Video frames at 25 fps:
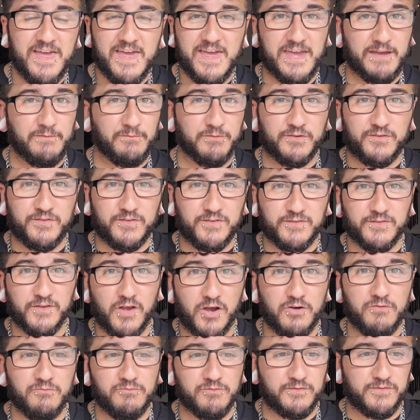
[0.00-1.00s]
It was
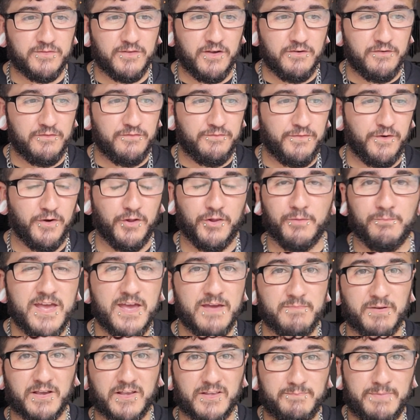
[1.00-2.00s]
so full
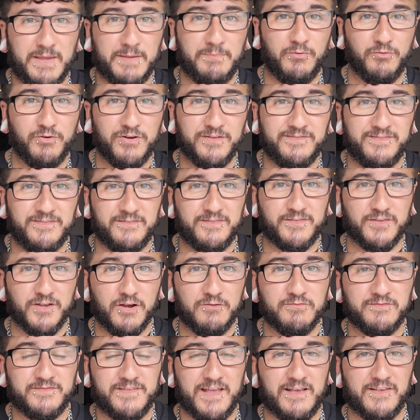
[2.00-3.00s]
because people were
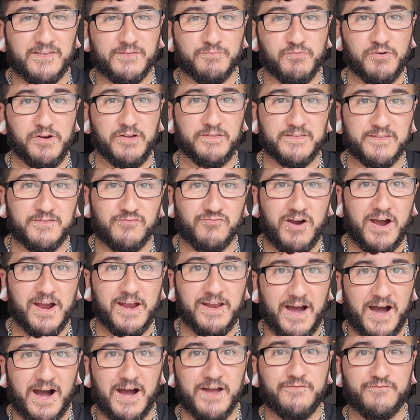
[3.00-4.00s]
so desperate to try
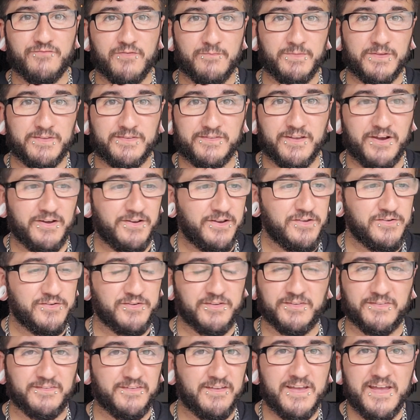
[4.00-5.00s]
and hide from the sun and
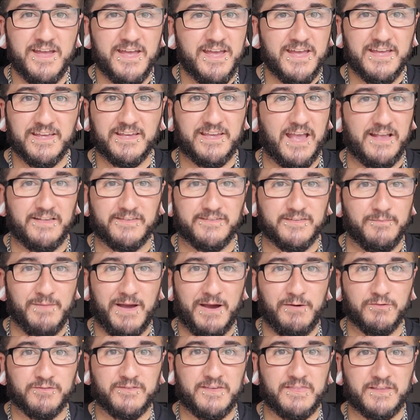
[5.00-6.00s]
just get some
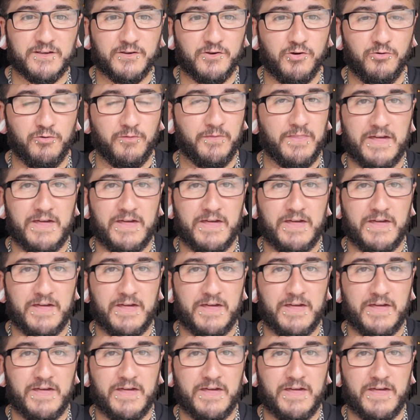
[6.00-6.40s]
hours in the cool.